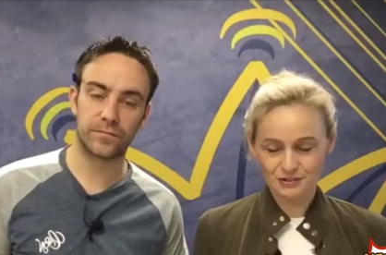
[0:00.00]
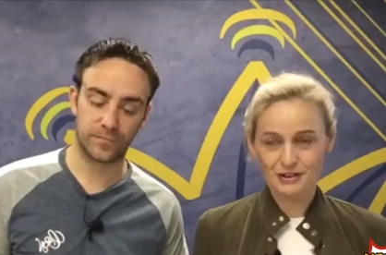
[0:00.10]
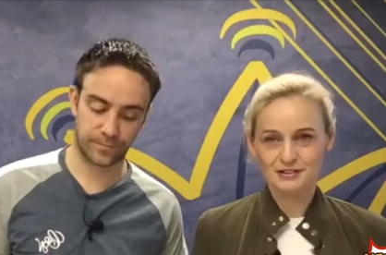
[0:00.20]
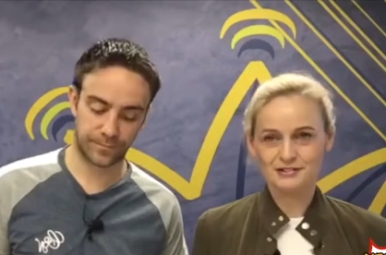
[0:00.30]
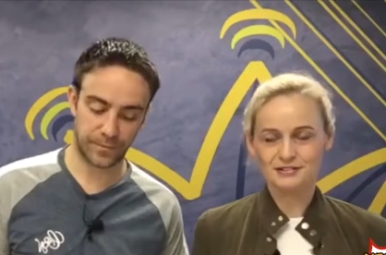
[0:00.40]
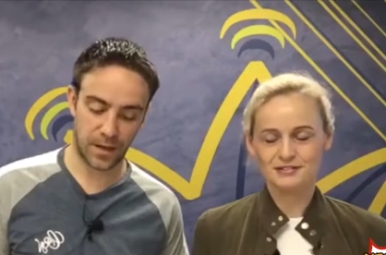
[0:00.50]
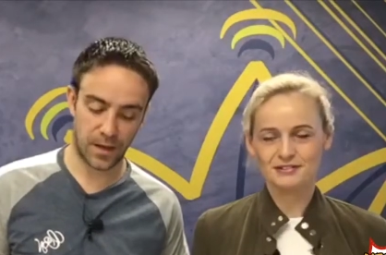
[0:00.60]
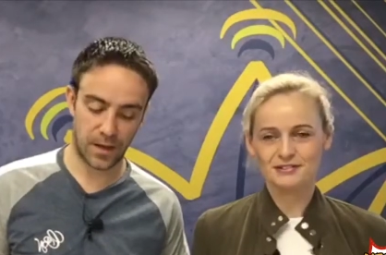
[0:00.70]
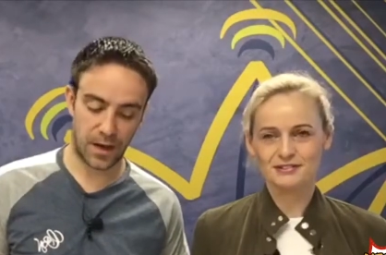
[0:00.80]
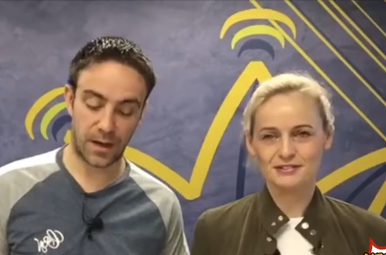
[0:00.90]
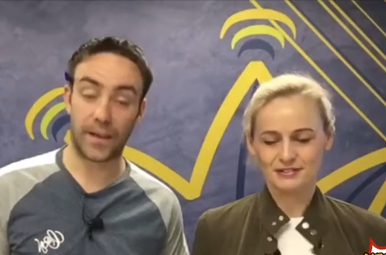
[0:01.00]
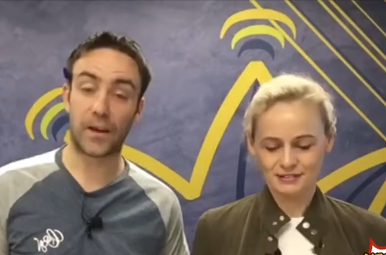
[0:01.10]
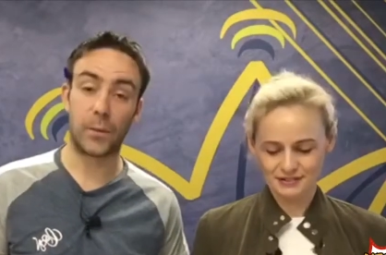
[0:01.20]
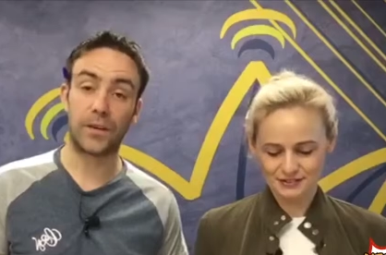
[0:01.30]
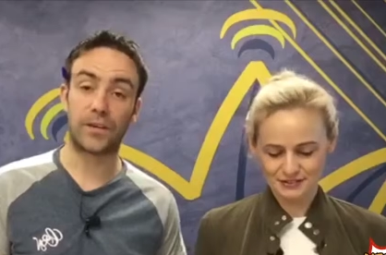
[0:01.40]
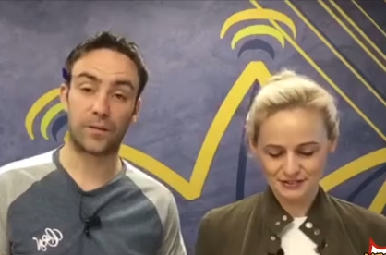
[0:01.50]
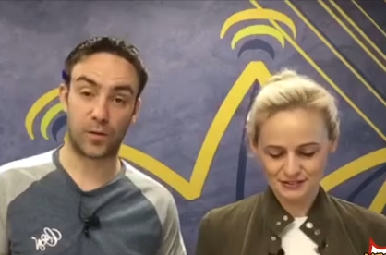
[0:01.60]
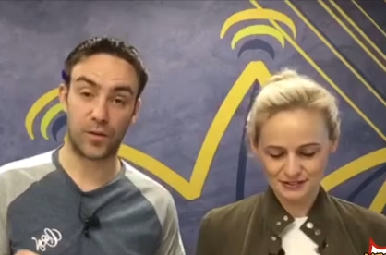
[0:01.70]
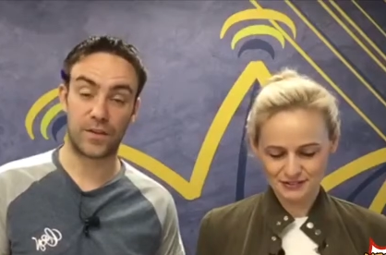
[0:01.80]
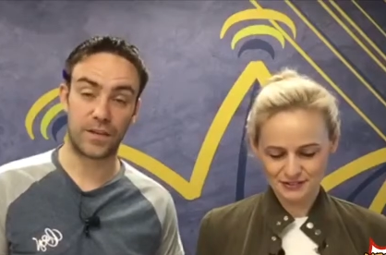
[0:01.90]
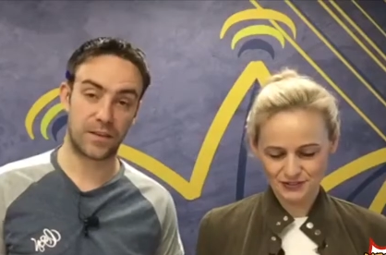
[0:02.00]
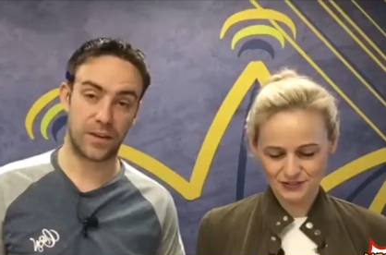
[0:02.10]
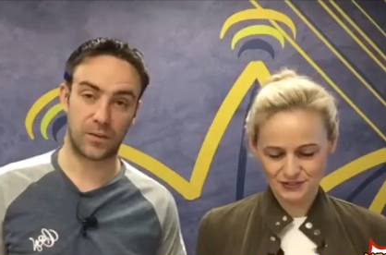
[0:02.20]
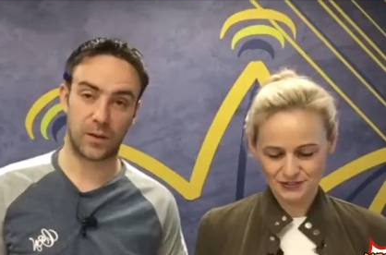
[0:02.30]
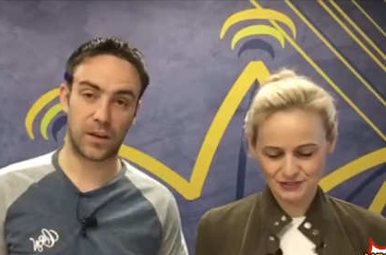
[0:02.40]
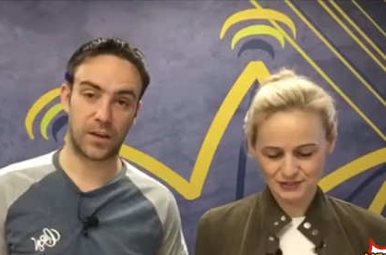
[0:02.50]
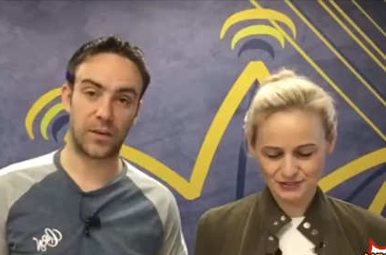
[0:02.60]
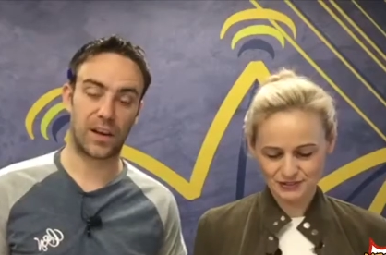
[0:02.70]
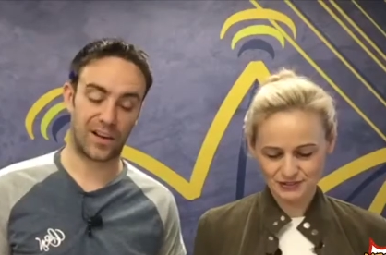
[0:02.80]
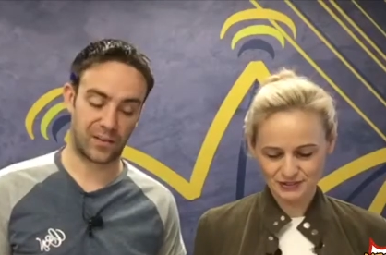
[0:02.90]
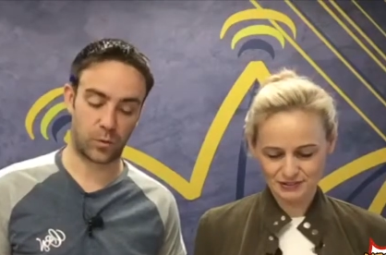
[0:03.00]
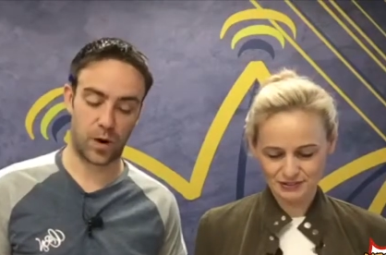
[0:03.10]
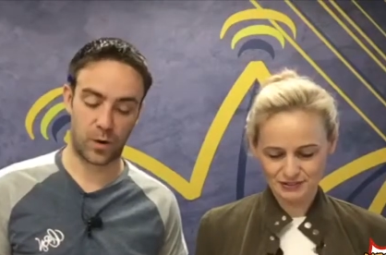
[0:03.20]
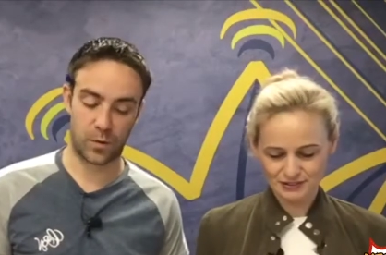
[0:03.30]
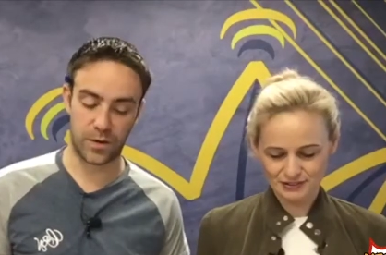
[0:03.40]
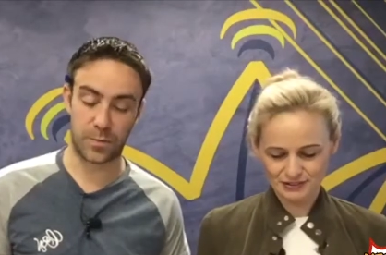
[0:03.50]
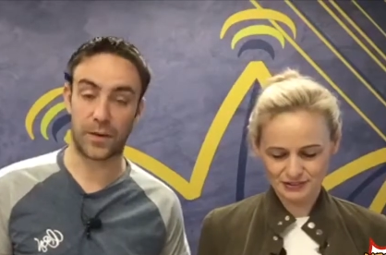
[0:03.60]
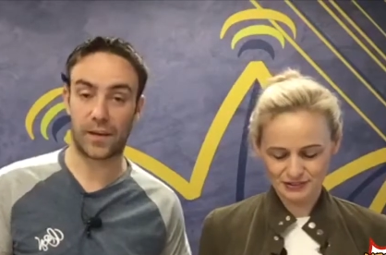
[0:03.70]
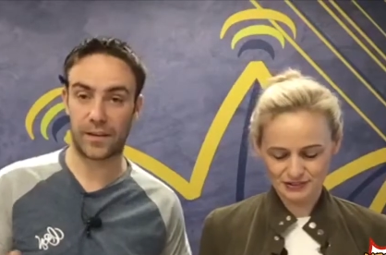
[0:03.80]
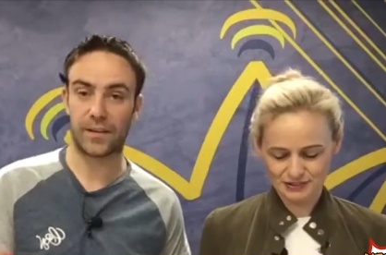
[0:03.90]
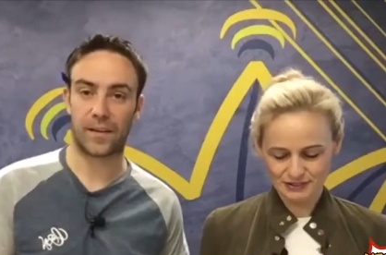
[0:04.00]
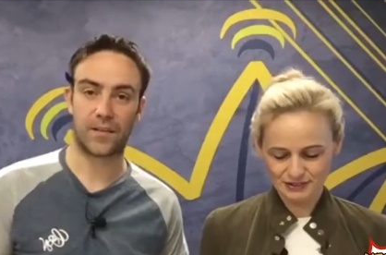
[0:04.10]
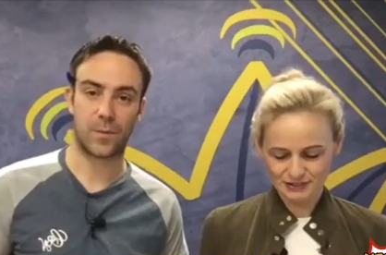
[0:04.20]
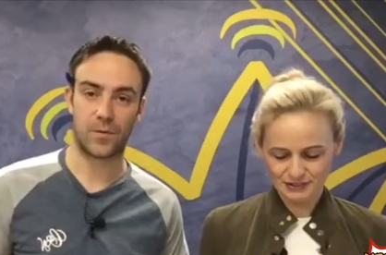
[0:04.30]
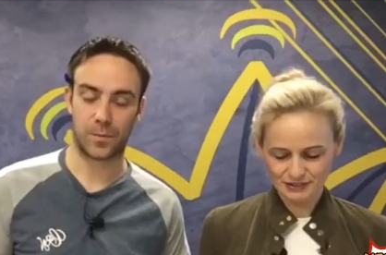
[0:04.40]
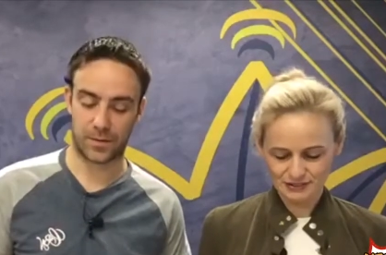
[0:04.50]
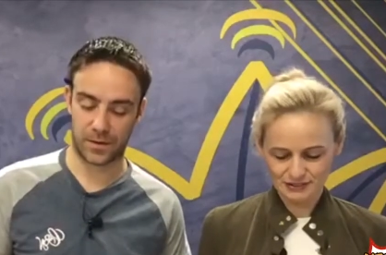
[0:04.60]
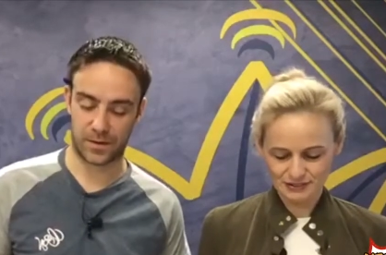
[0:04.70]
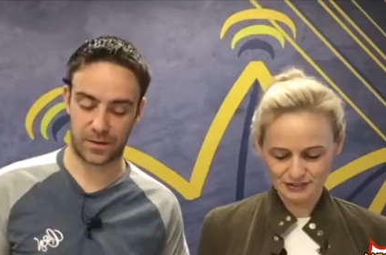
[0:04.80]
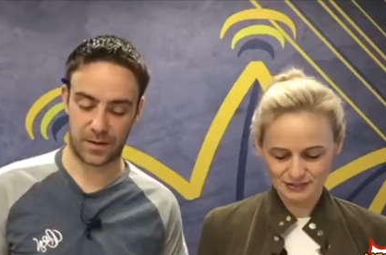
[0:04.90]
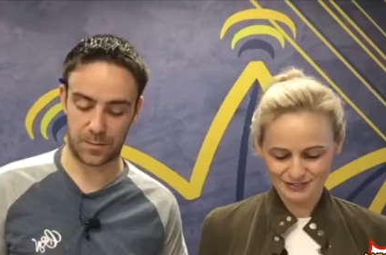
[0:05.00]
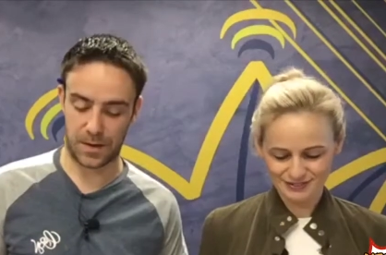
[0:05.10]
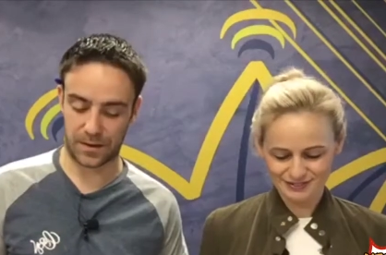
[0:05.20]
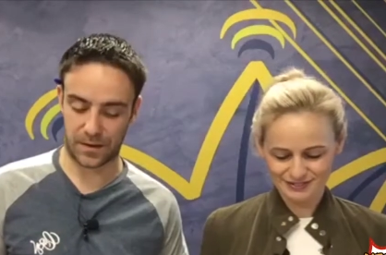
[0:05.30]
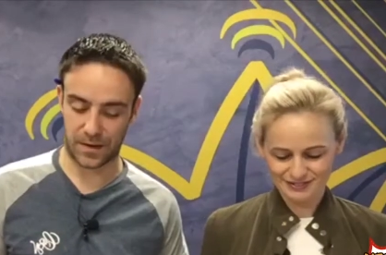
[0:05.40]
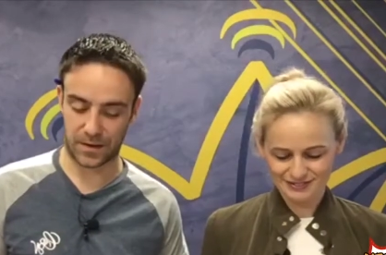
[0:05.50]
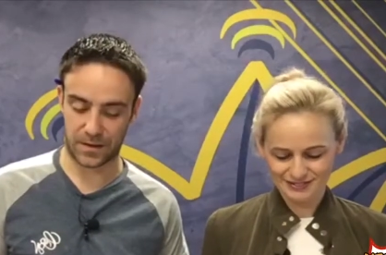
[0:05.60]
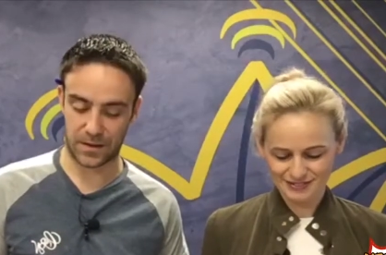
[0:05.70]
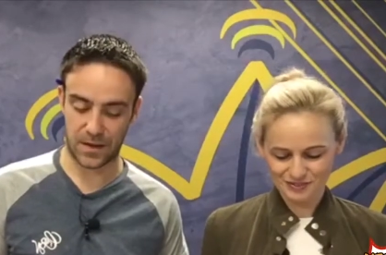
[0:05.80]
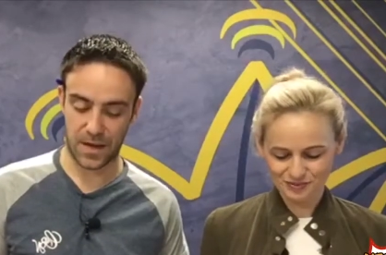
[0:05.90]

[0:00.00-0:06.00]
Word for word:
Speaker 1: Great. Uh, that went into further detail as well, including a lot of swear words, but I think that sums up the, the debate there last night.